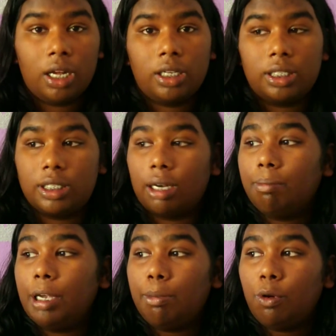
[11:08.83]

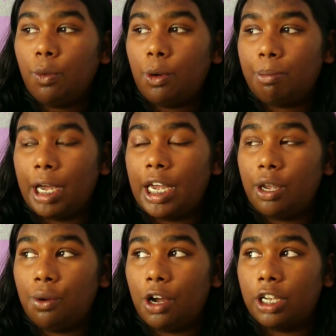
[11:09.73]
Some people won't pay
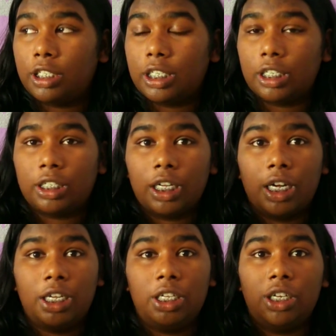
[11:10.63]
you until
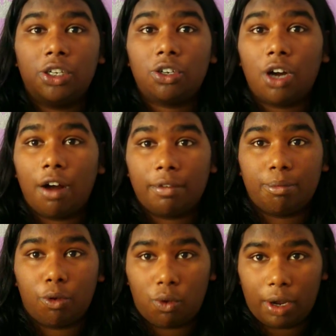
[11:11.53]
a year of
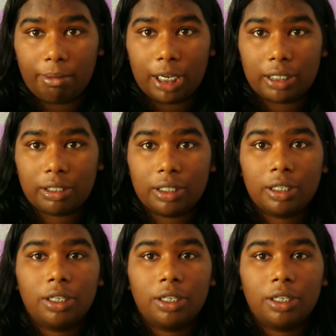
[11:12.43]
employment.